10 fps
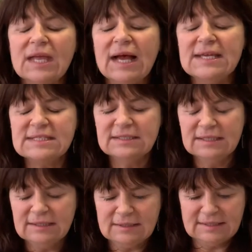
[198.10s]
As an
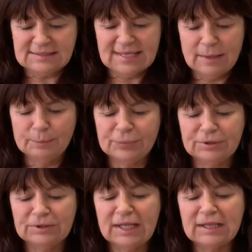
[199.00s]

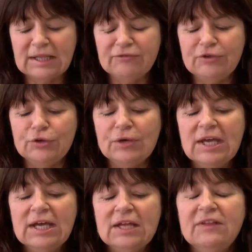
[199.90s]
example, I'll give you
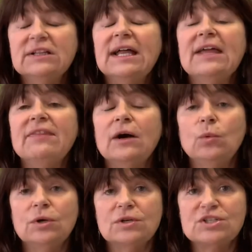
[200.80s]
the client that I
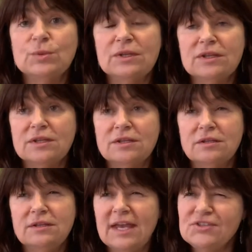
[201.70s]
worked with
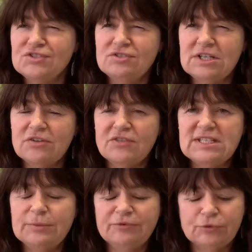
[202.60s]
yesterday or the
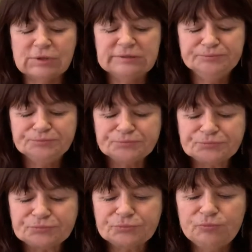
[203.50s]
day before.
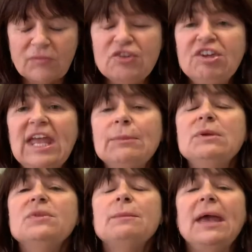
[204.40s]
She came
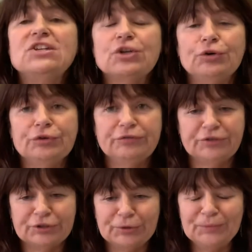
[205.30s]
in with a medical
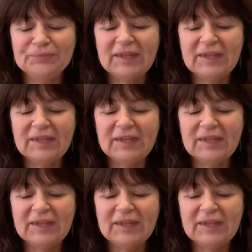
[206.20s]
referral.